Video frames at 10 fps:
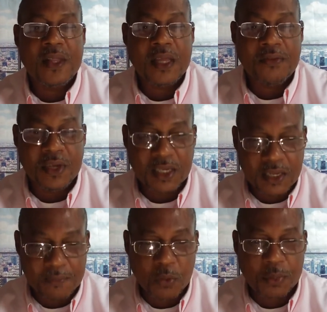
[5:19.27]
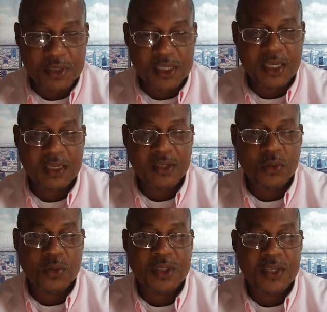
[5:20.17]
If he can keep you busy
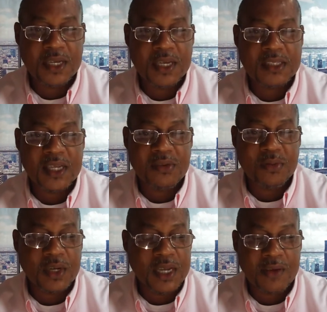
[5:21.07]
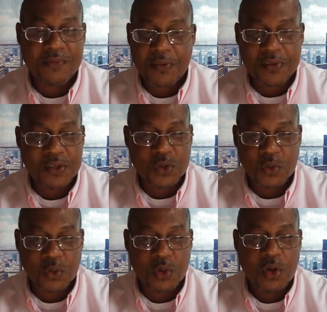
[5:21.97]
doing things that really have nothing to
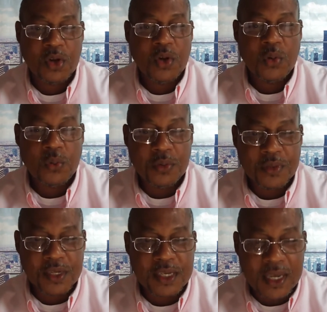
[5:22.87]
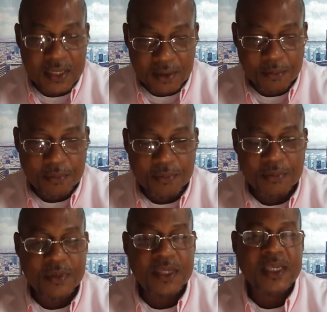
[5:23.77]
do with the kingdom,
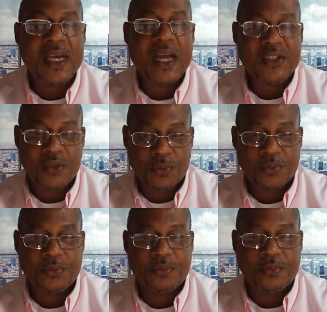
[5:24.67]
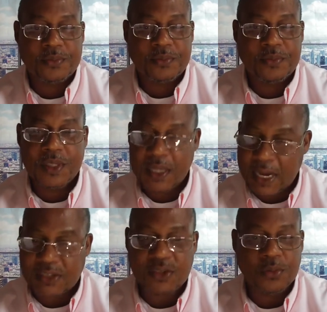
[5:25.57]
he got you. He
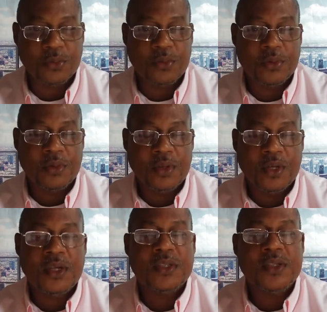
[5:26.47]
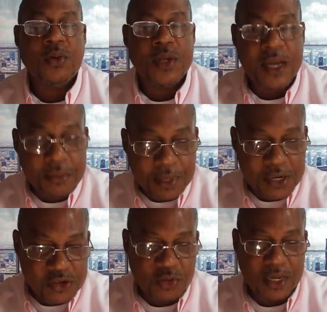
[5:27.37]
got you. Don't let him
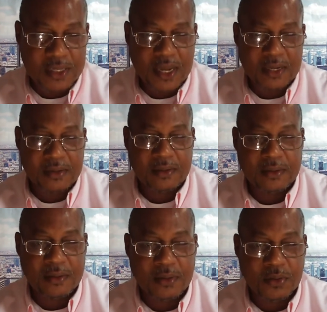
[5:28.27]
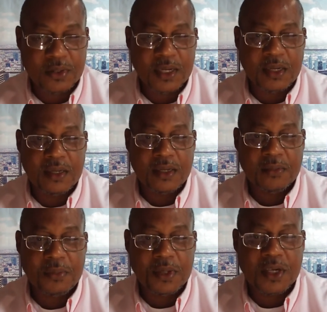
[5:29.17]
get you like that. Okay?
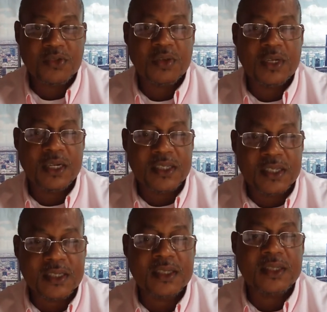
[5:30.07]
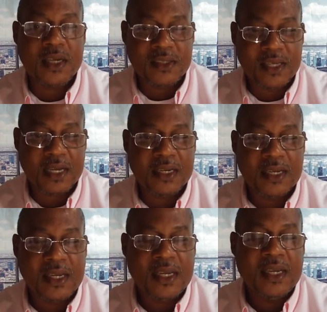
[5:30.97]
Because religion does that.
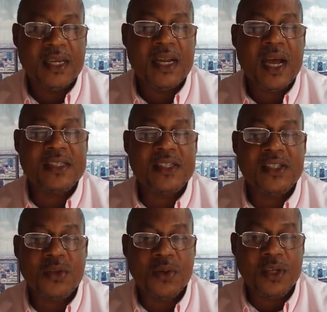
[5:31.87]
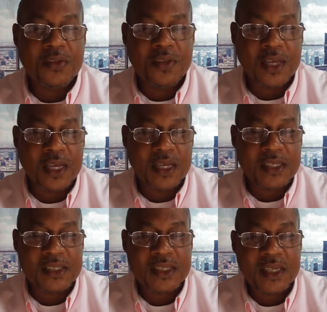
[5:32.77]
It has us doing things